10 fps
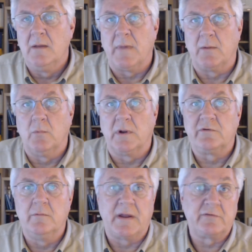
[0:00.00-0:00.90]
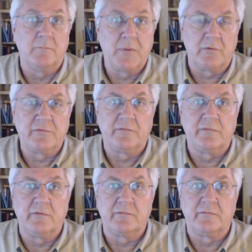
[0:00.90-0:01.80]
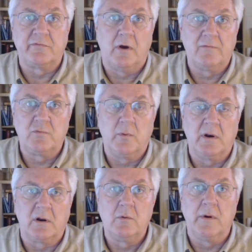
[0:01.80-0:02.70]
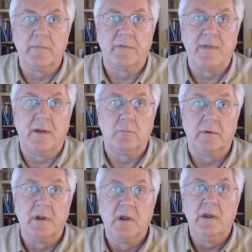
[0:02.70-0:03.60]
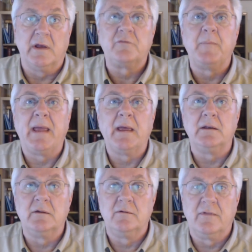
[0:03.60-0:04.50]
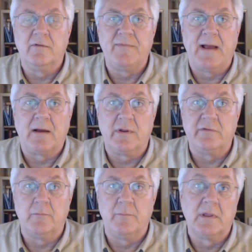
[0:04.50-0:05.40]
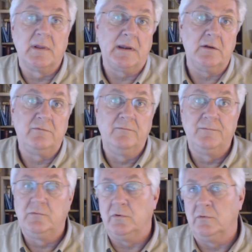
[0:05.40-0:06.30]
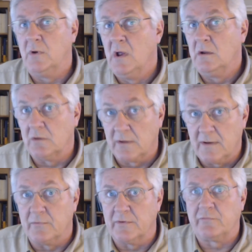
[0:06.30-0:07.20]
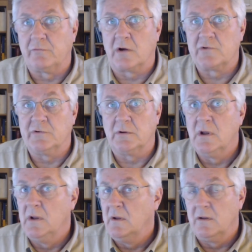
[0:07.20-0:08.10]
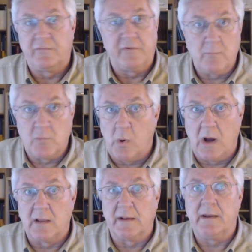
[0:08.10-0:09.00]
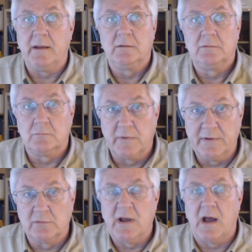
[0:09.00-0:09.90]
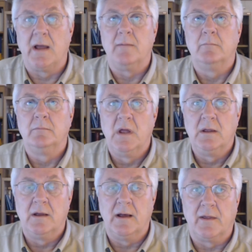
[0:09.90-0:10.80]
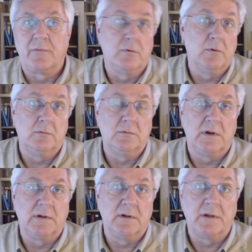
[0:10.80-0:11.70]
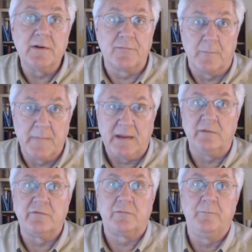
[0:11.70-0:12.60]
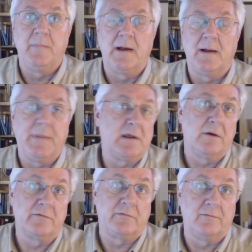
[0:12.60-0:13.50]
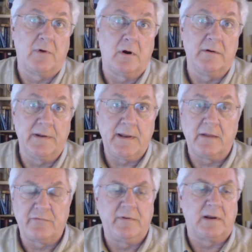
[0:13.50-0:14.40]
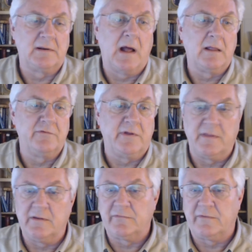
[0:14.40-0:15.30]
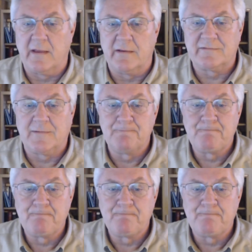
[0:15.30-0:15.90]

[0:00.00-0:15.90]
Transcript: might want to make some purchases of software and equipment that would expand the faculty's ability to deliver instruction, same quality, real time, through a different means because of our enhanced technology these days.